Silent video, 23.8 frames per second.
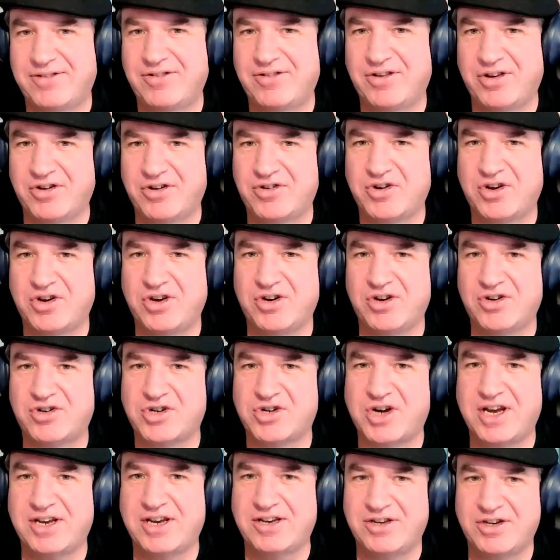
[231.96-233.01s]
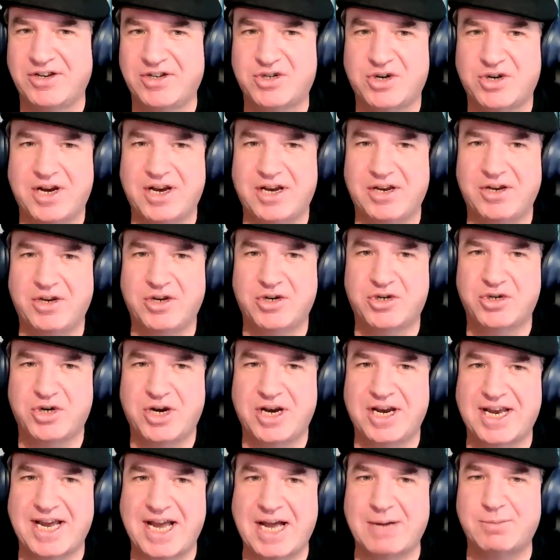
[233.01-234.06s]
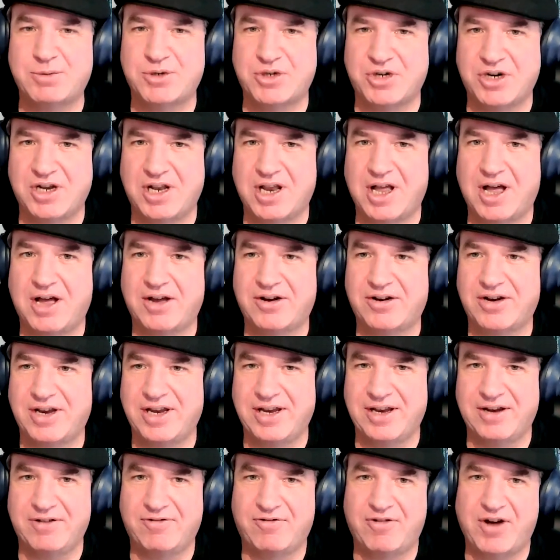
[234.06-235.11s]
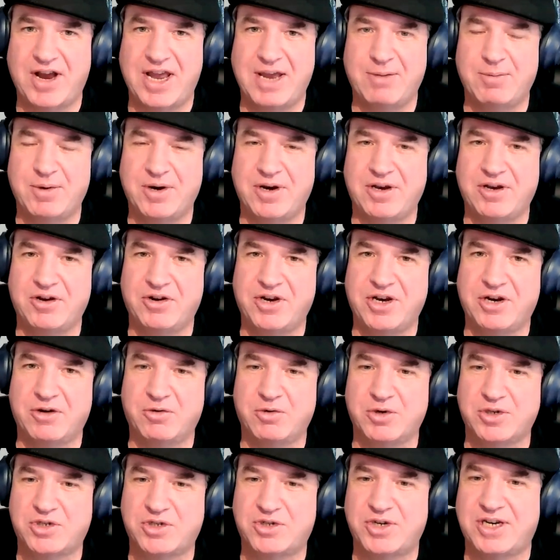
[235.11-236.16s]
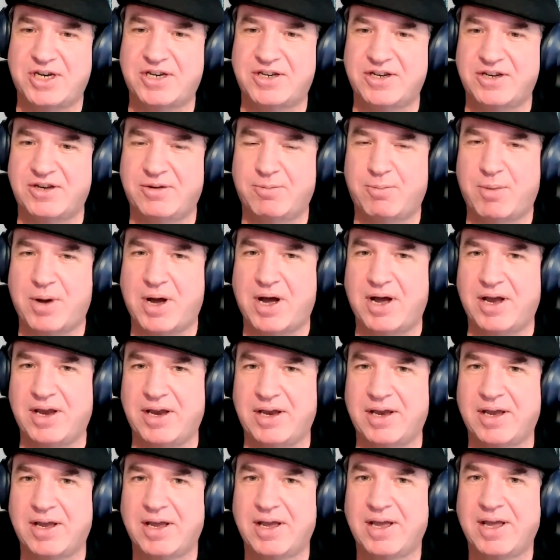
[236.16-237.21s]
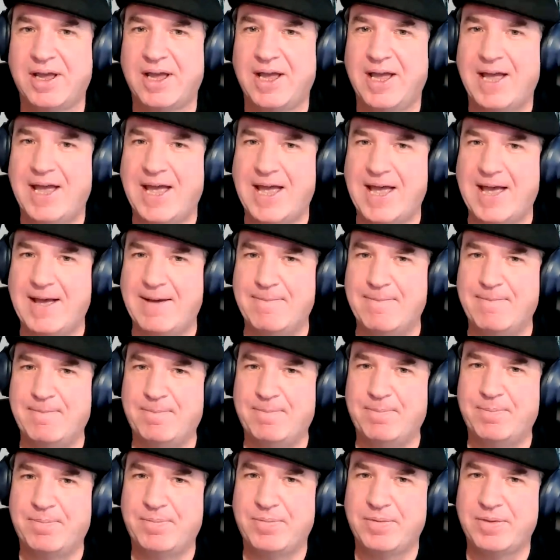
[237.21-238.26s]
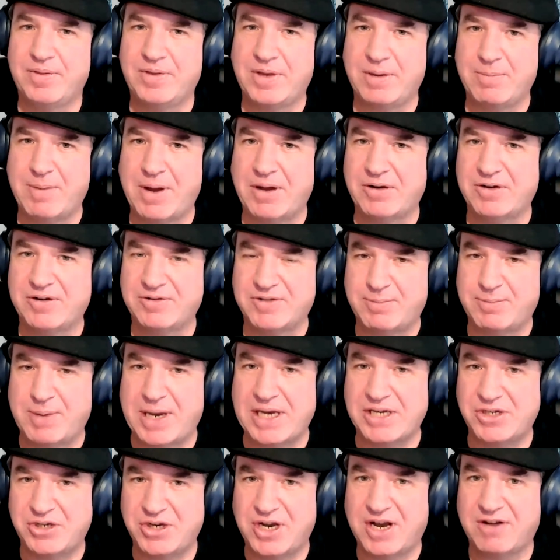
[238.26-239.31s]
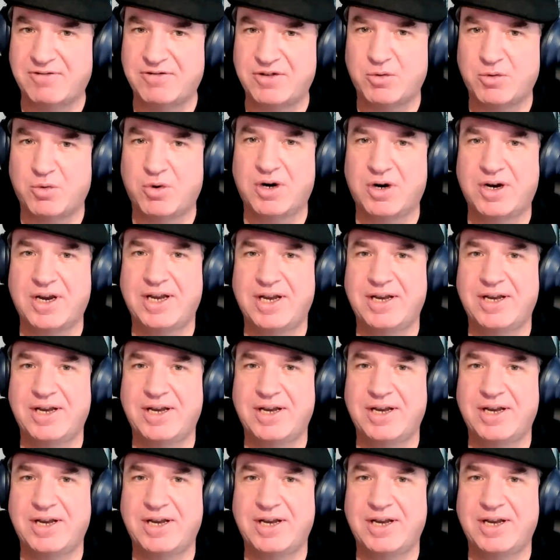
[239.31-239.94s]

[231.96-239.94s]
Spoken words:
So you're trying to capture a lot in the frame, and you're either restricted by the amount of space you have to work